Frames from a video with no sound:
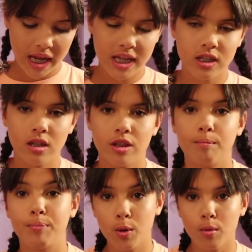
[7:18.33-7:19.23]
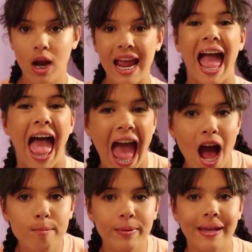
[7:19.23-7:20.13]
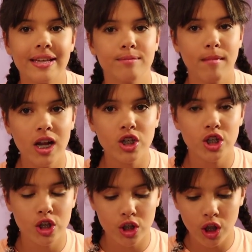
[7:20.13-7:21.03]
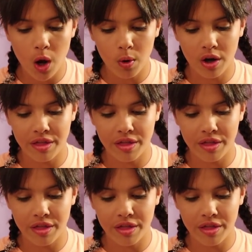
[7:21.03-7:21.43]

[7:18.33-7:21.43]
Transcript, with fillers: in the Boomerang app is much slower